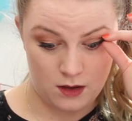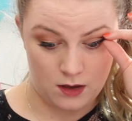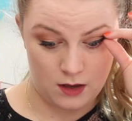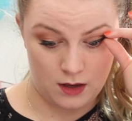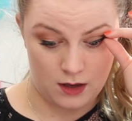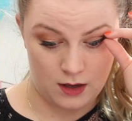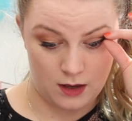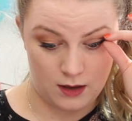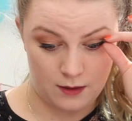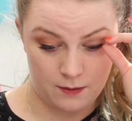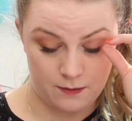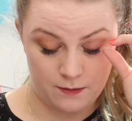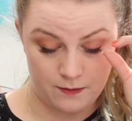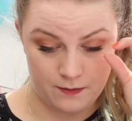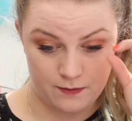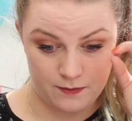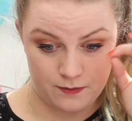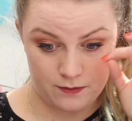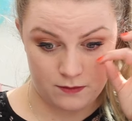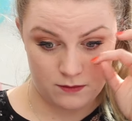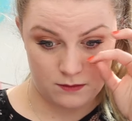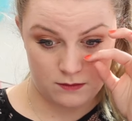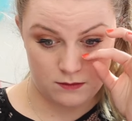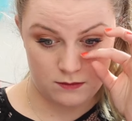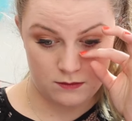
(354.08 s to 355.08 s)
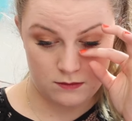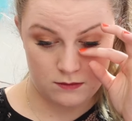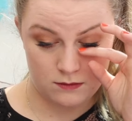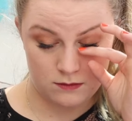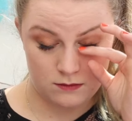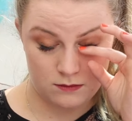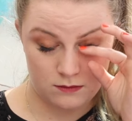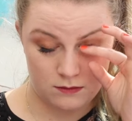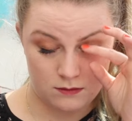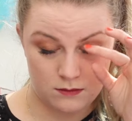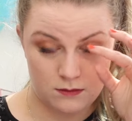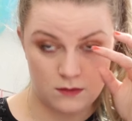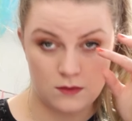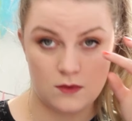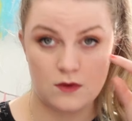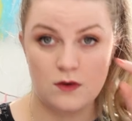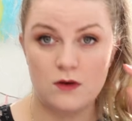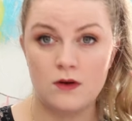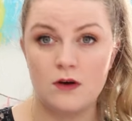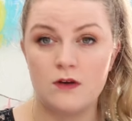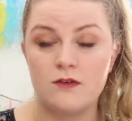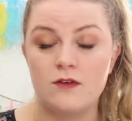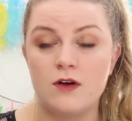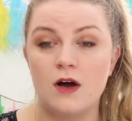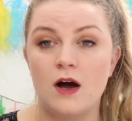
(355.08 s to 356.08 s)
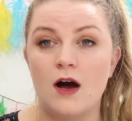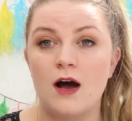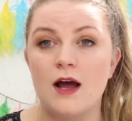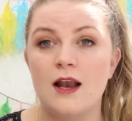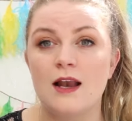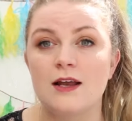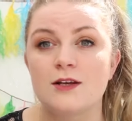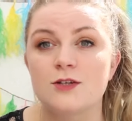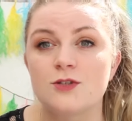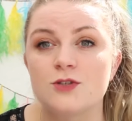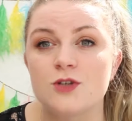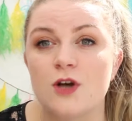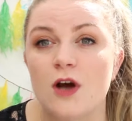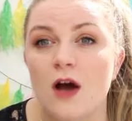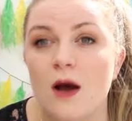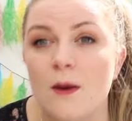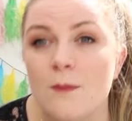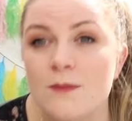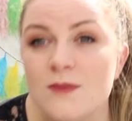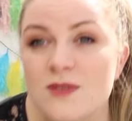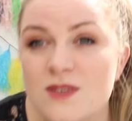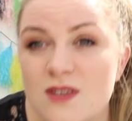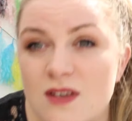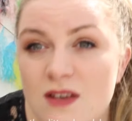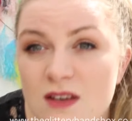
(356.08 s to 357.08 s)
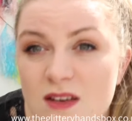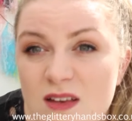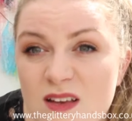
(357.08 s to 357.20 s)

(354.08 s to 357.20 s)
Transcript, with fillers: um, oh I've got eyelash charms.